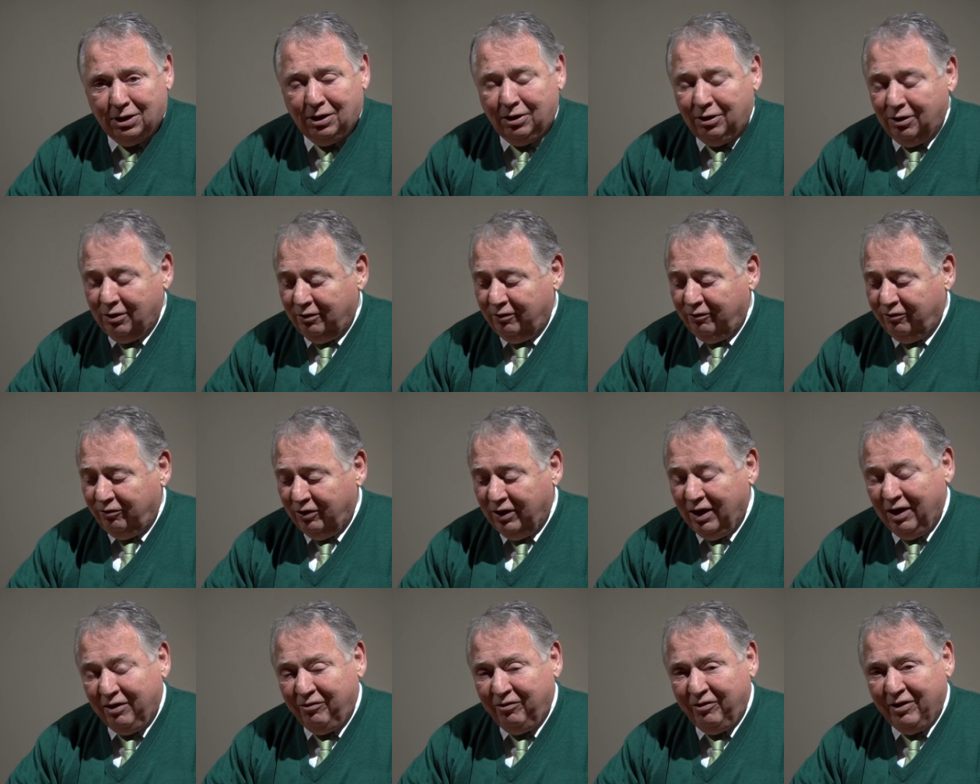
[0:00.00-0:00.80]
uh,
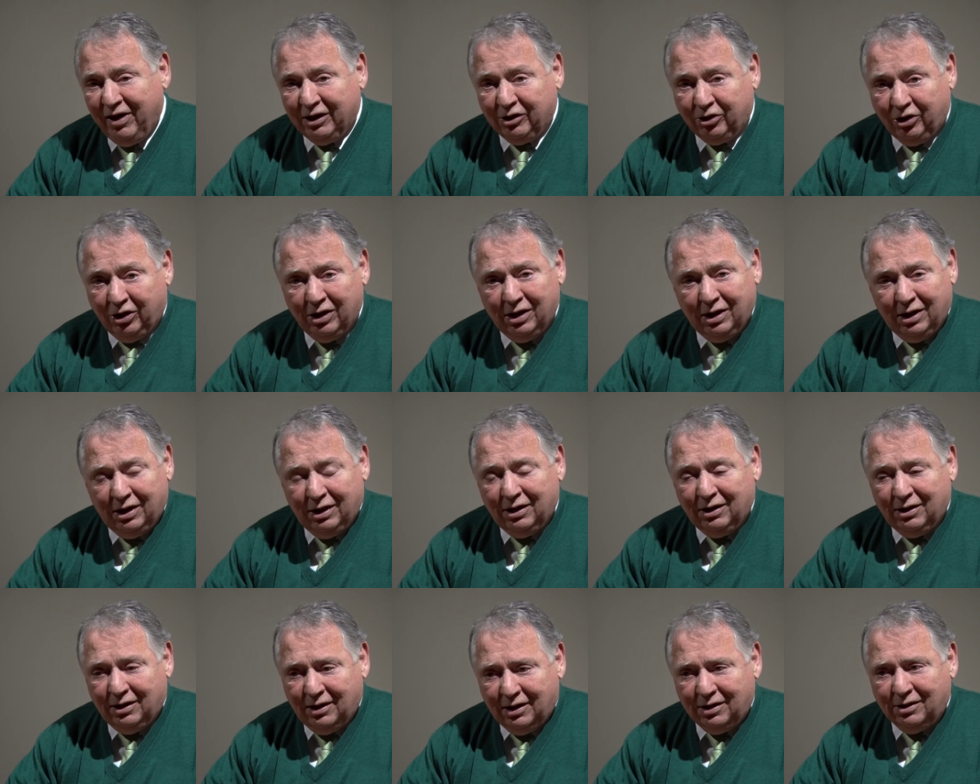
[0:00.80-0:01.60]
for that factor.
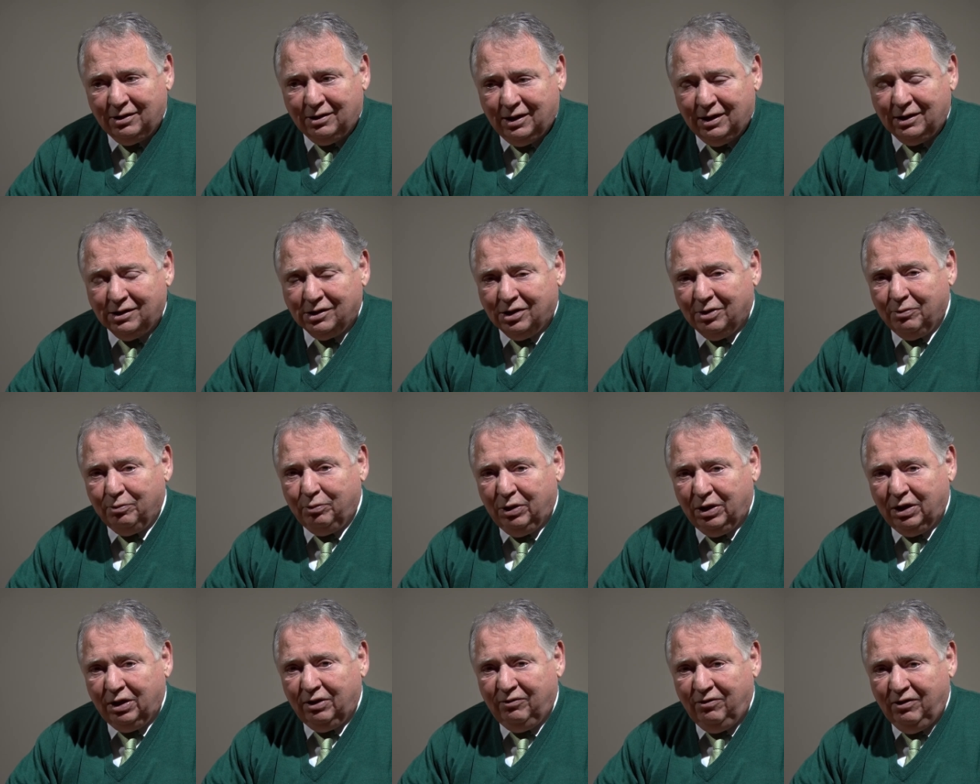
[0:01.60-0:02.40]
That that's a
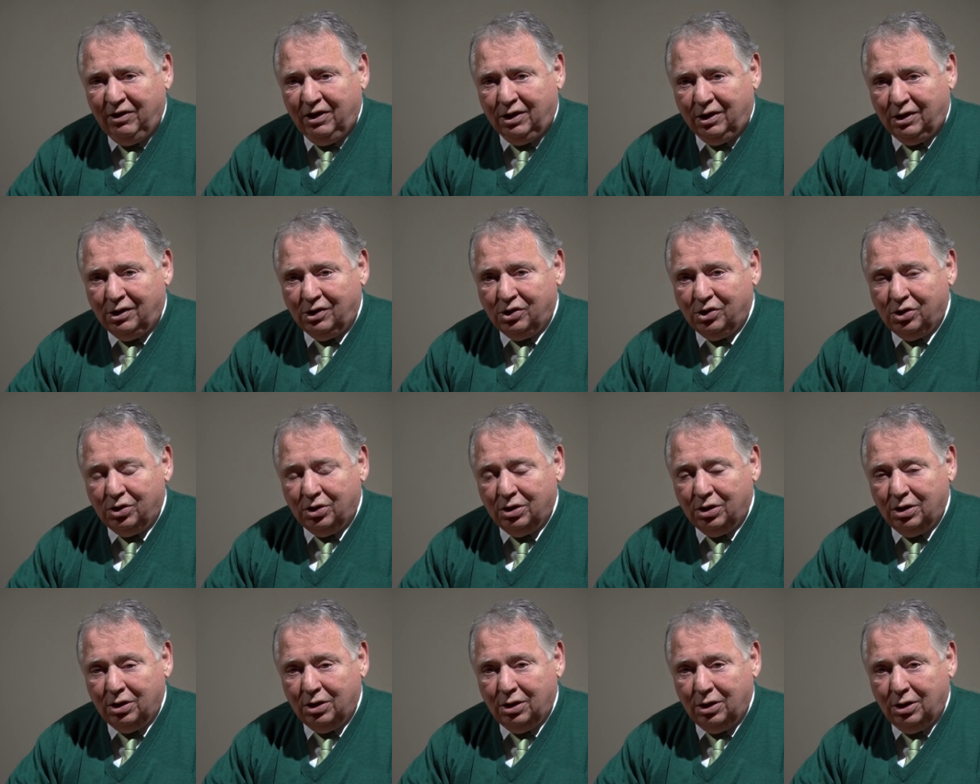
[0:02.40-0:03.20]
big advantage.
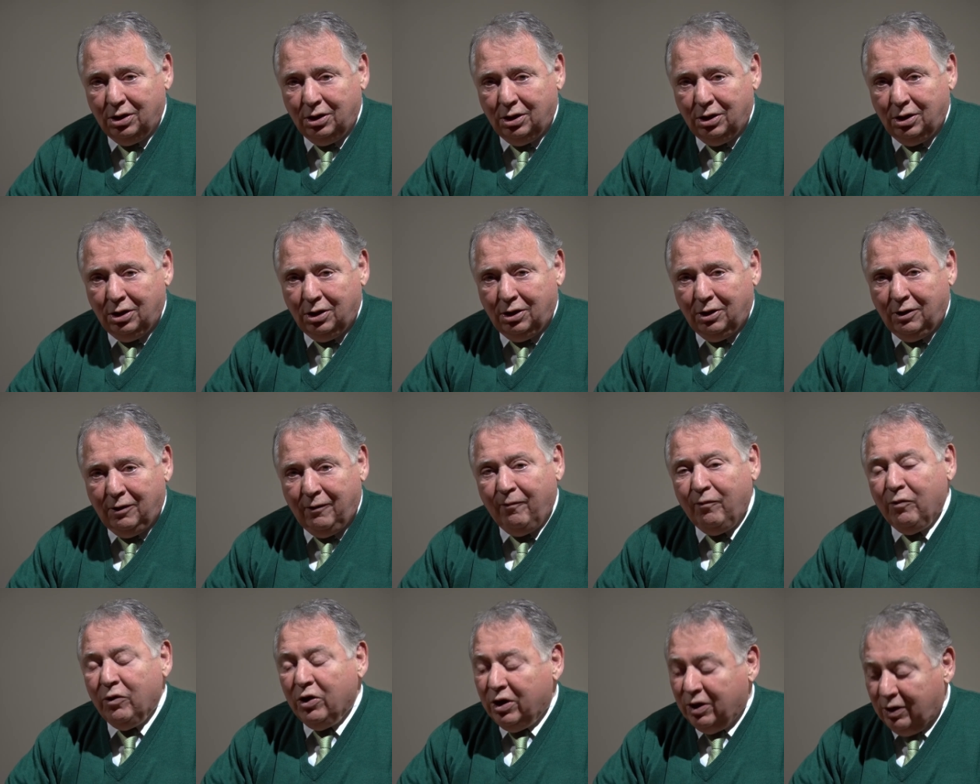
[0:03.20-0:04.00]

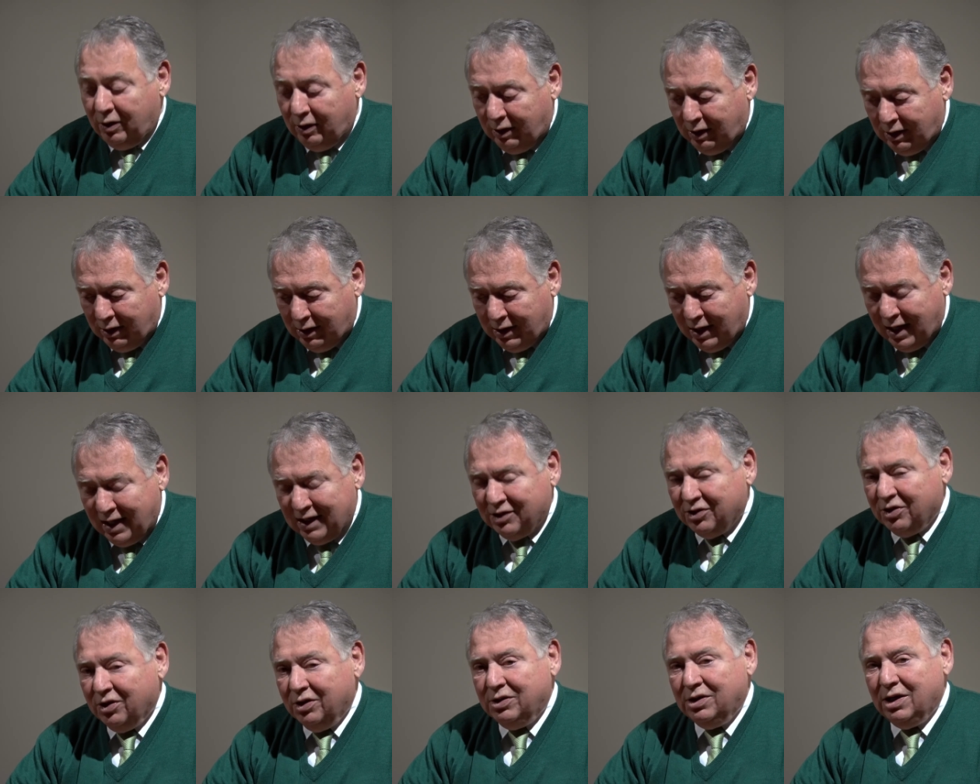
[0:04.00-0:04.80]

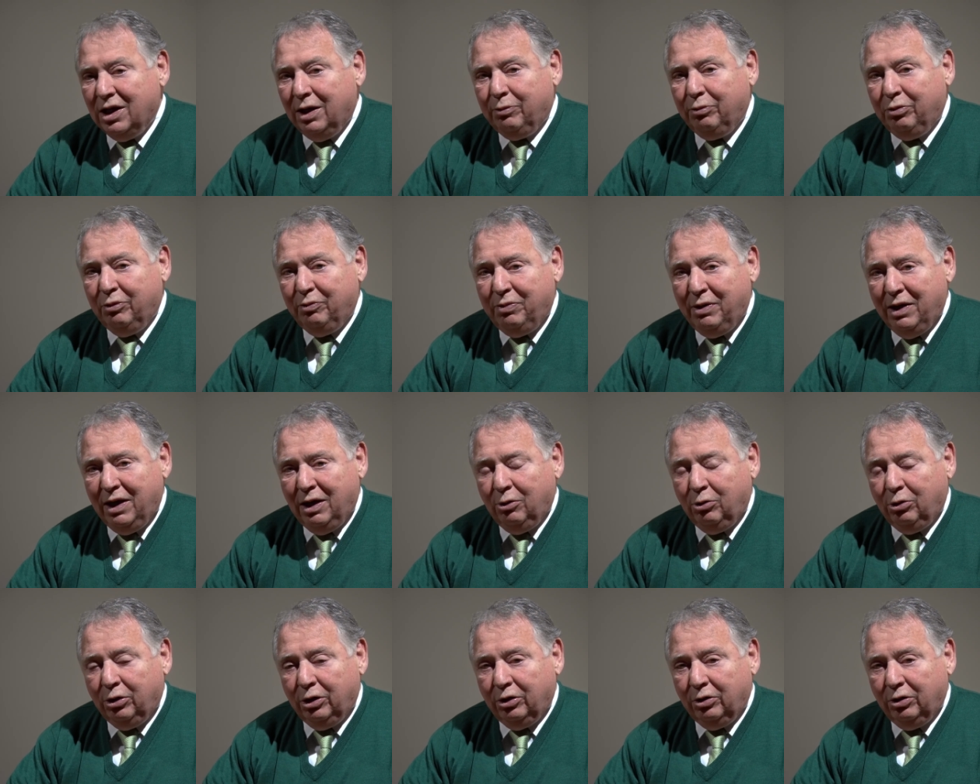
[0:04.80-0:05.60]
That's the type of
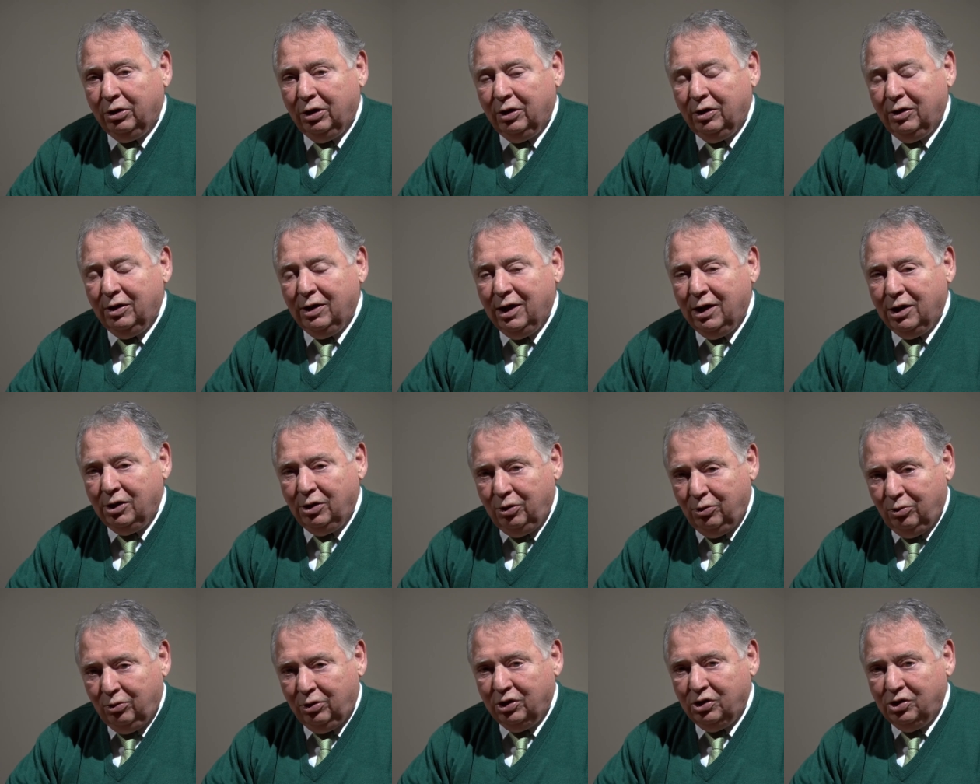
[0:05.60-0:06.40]
power that
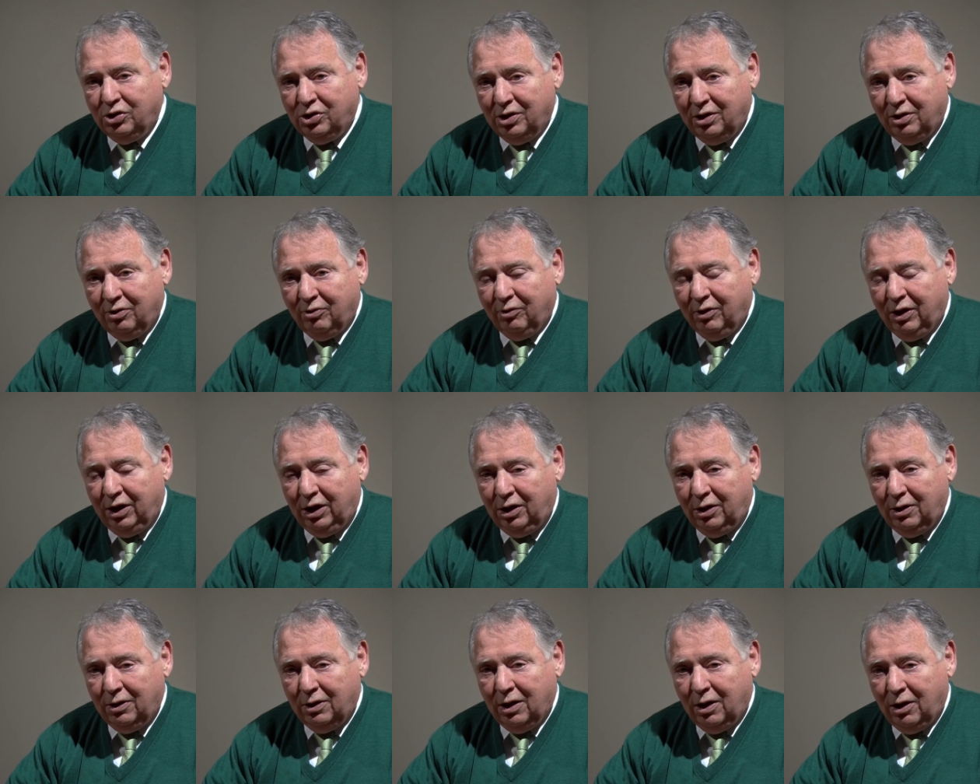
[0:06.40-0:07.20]
you can
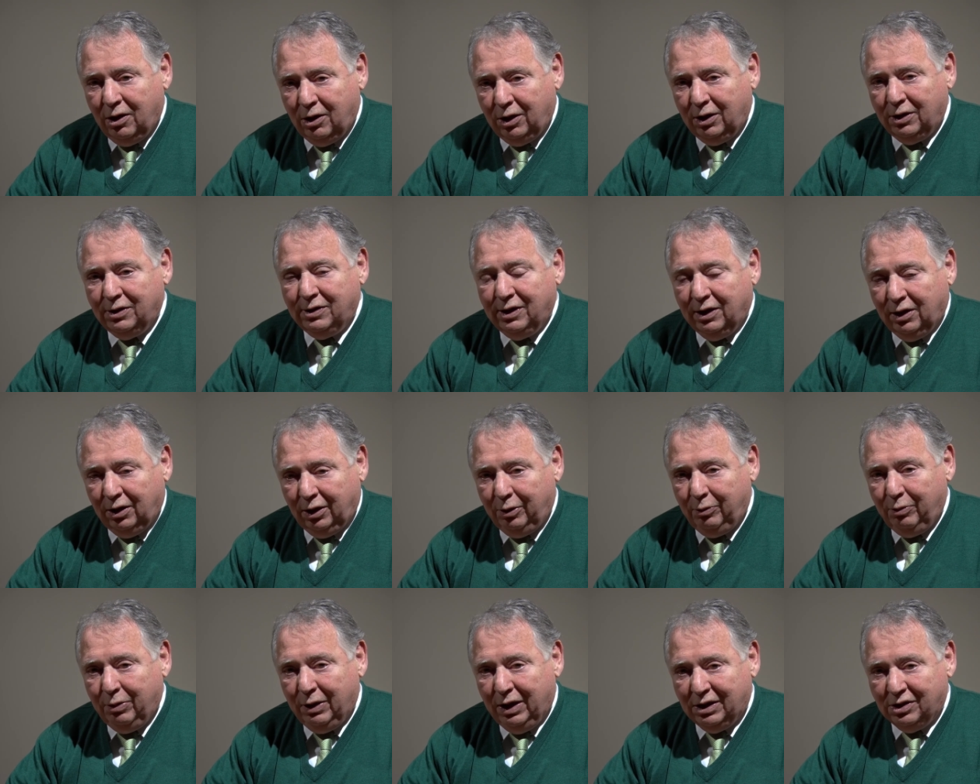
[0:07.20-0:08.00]
generate on a
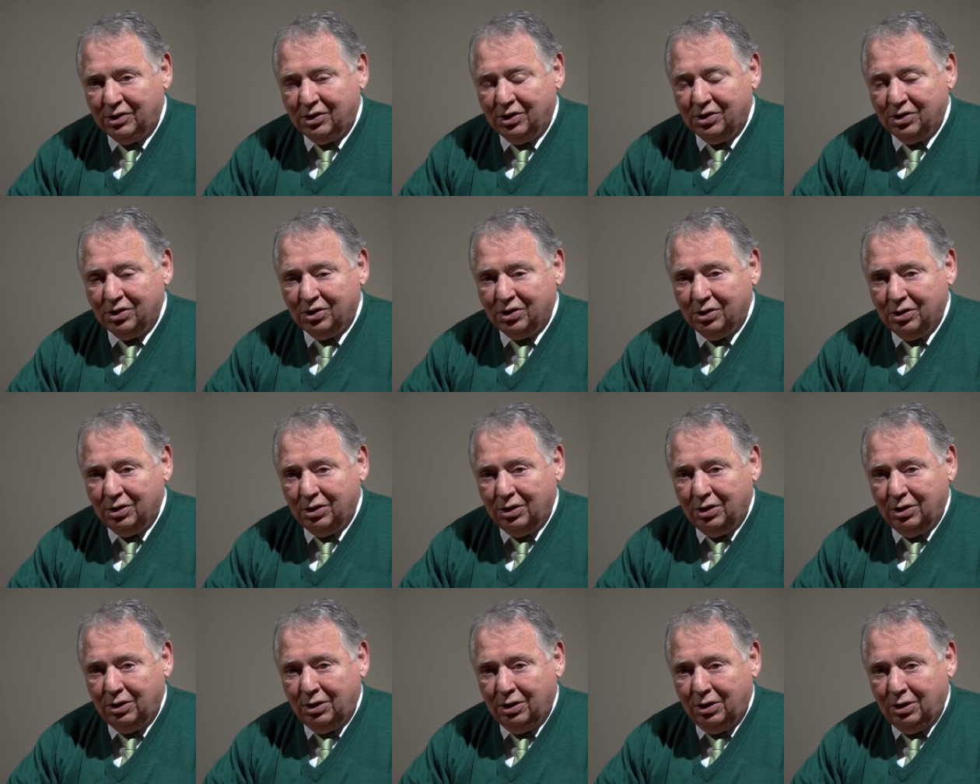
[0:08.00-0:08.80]
daily basis.
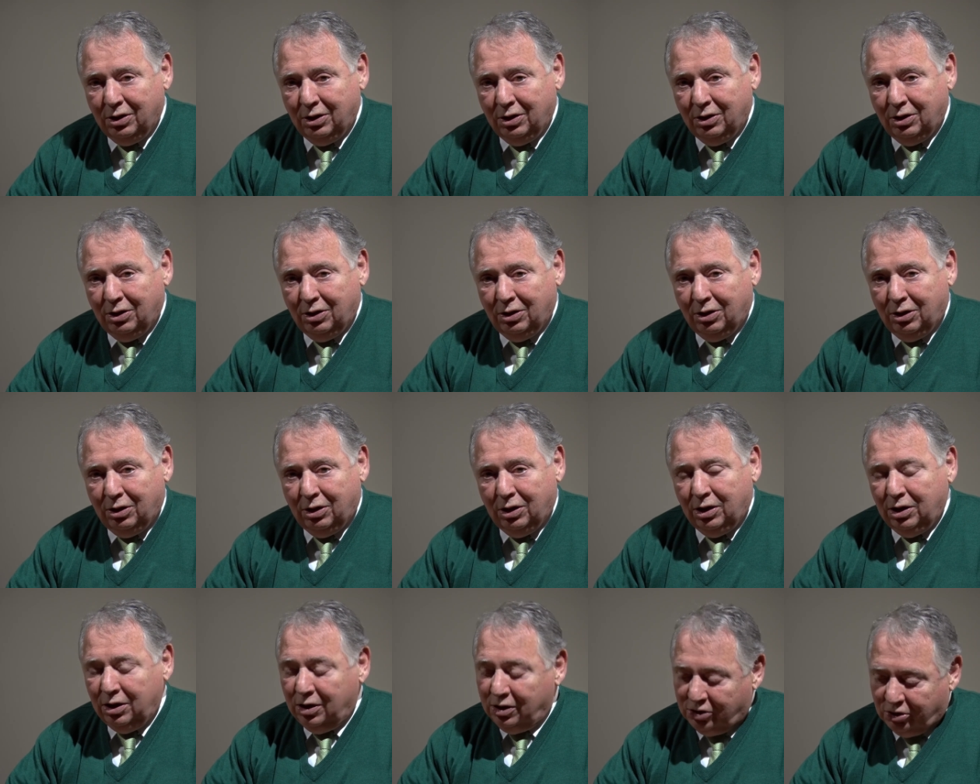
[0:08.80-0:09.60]

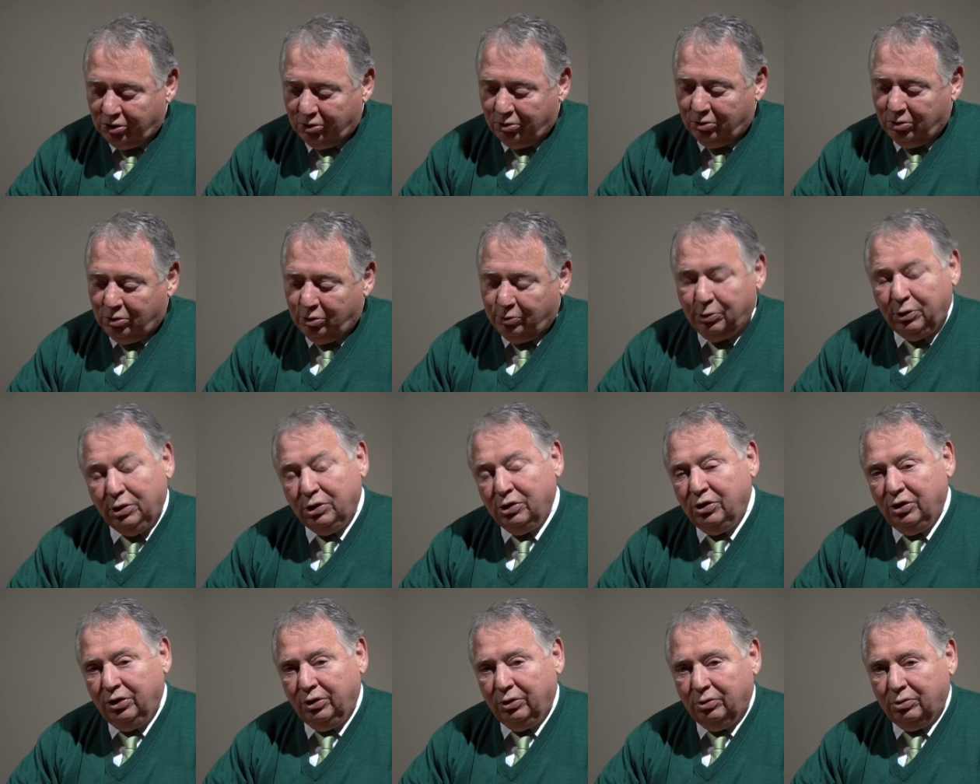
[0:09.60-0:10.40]
I sure hope you
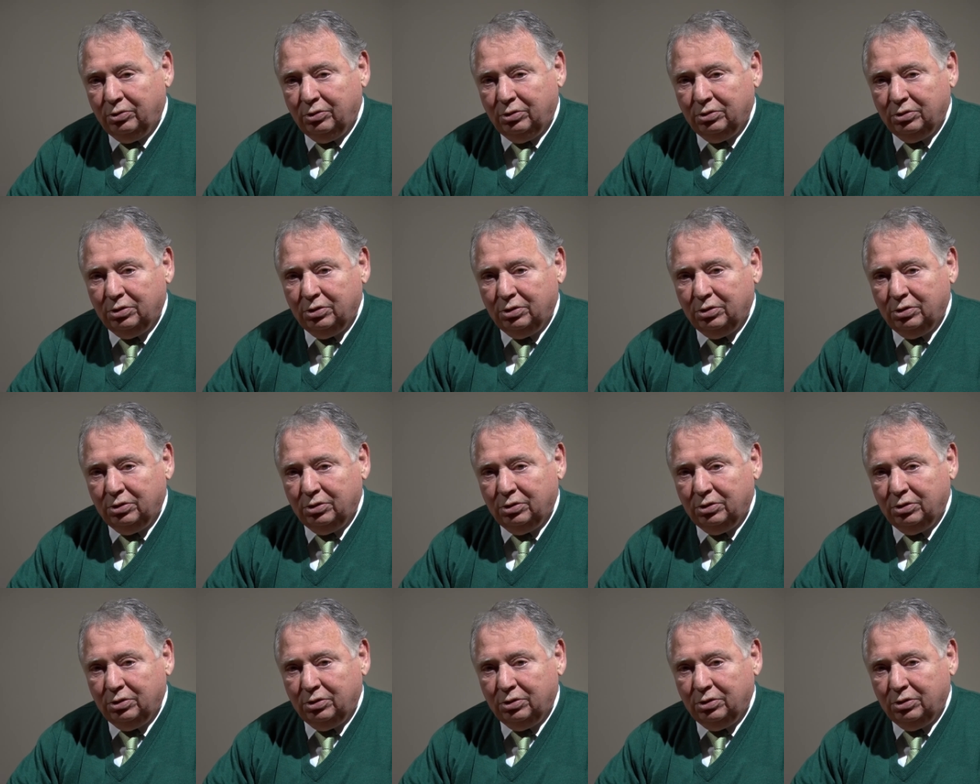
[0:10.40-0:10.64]
do.